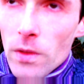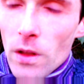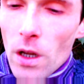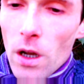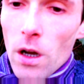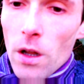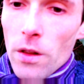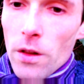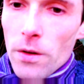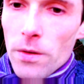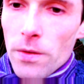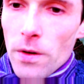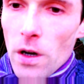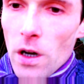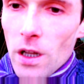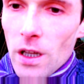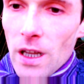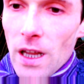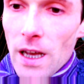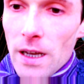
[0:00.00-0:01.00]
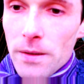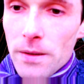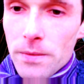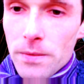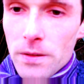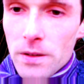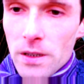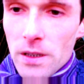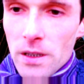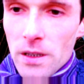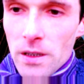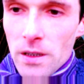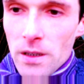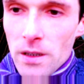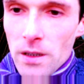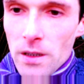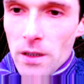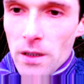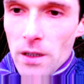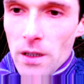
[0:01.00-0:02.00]
on the far left,
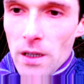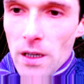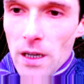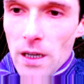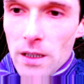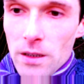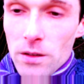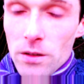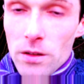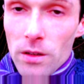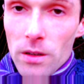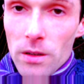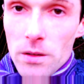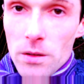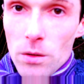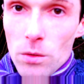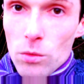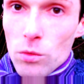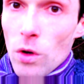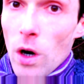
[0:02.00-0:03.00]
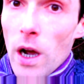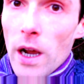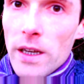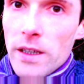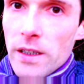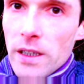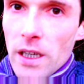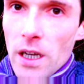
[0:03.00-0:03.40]
and riding